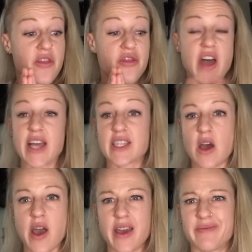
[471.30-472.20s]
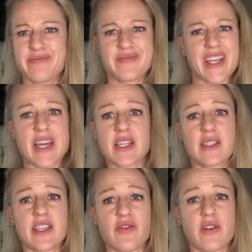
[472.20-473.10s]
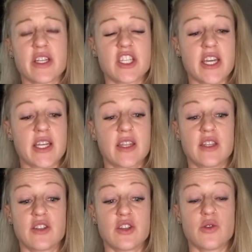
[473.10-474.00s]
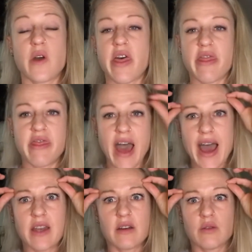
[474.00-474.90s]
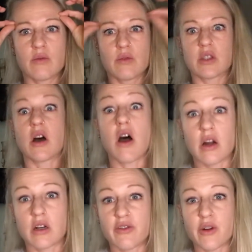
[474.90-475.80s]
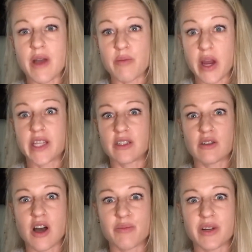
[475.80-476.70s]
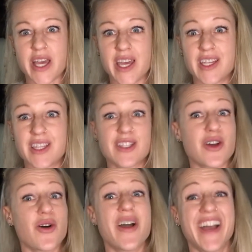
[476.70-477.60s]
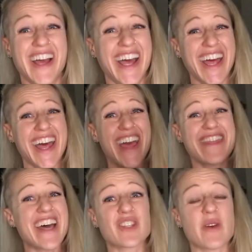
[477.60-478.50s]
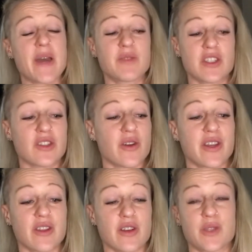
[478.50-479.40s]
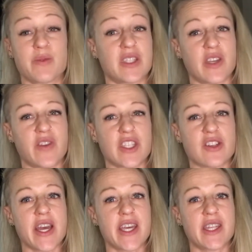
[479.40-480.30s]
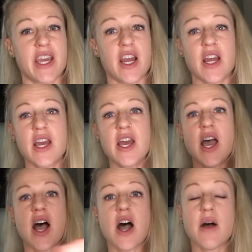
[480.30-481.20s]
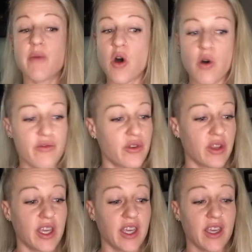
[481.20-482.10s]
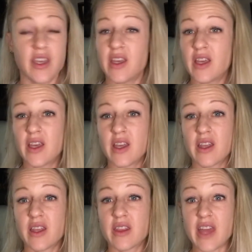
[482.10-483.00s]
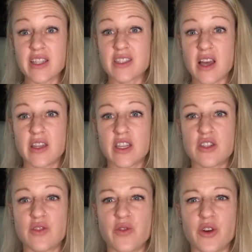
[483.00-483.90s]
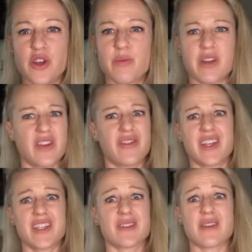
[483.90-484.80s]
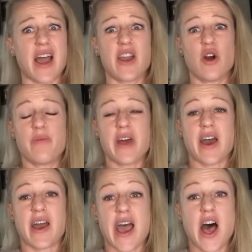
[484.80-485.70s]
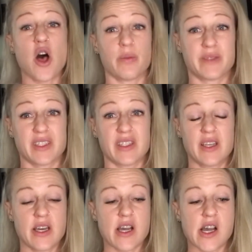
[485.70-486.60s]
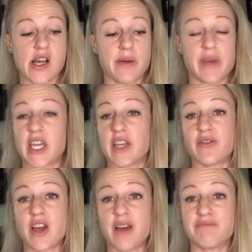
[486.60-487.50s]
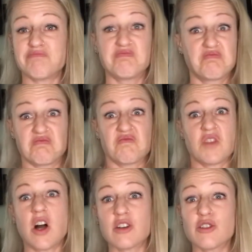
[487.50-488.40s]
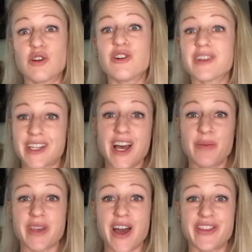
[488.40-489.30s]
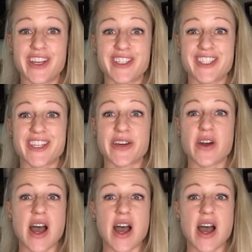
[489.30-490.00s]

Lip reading: That's how I kind of differentiated the two. That was hard for my brain to comprehend. So that's why I'm just throwing those specifics in there. Hopefully that's not an issue for you, but if it is, I hope that helped. And if not, Uncle Google can help you out there too.